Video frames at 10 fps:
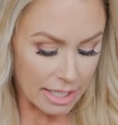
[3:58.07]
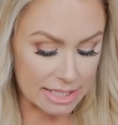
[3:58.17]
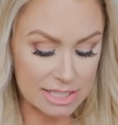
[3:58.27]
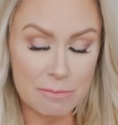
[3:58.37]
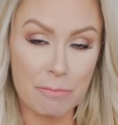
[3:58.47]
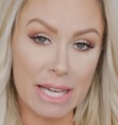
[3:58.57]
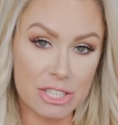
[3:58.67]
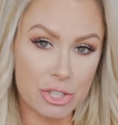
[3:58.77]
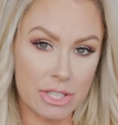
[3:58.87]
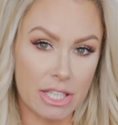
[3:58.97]

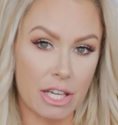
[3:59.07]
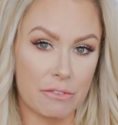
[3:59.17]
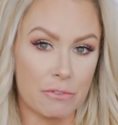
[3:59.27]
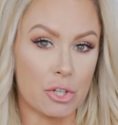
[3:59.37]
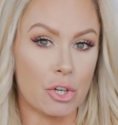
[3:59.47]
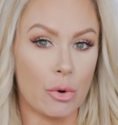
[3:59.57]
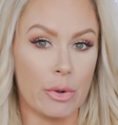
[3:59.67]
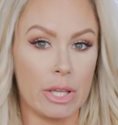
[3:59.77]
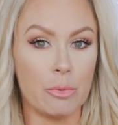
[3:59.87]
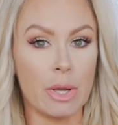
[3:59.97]
especially if you're
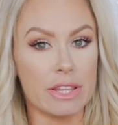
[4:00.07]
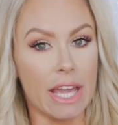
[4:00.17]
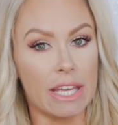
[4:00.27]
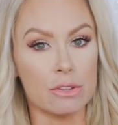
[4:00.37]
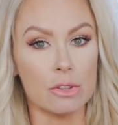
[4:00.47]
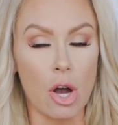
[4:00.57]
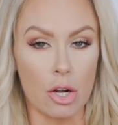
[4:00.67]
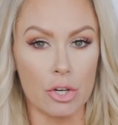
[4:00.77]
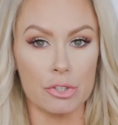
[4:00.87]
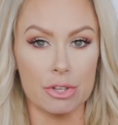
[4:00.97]
going with a
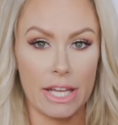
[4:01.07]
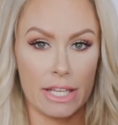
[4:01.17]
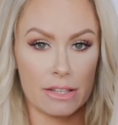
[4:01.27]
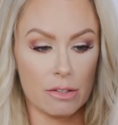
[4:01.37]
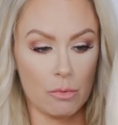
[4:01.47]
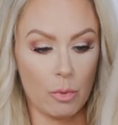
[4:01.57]
longer length